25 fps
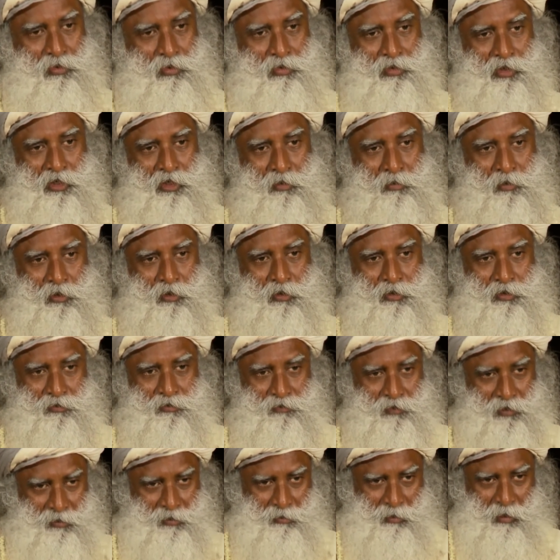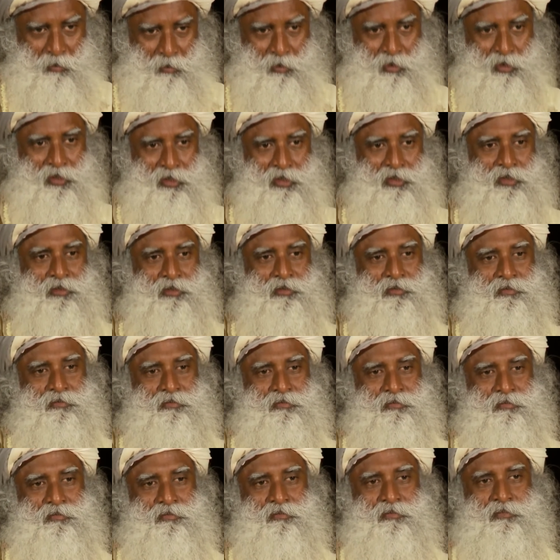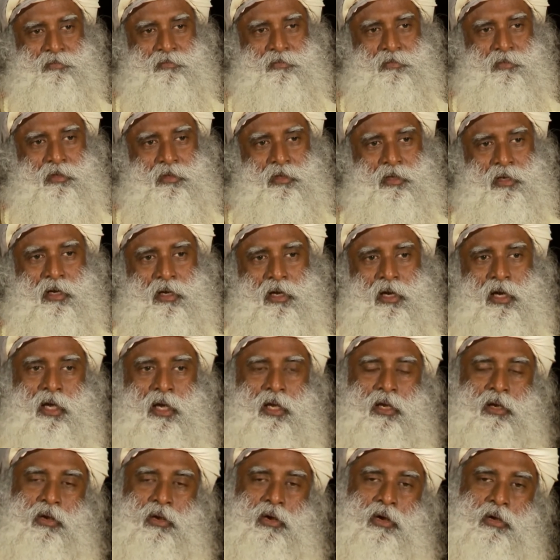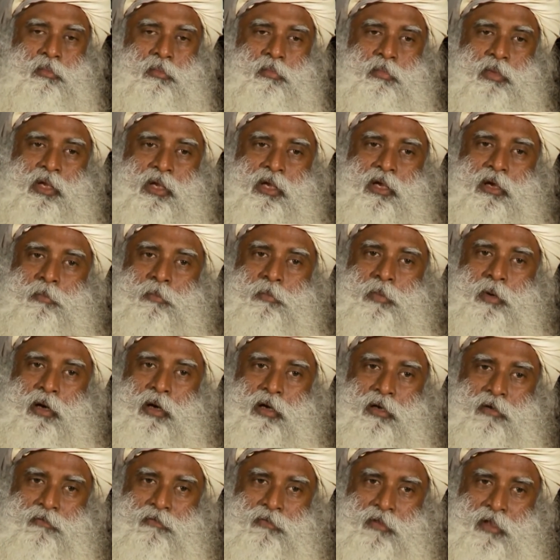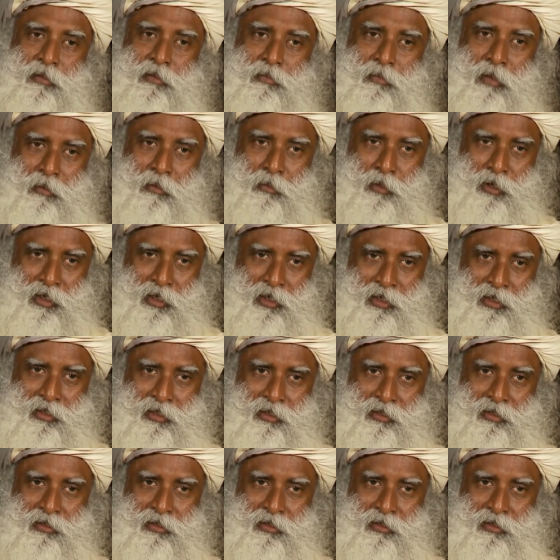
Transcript: only because of its memory, and not being a part of that memory.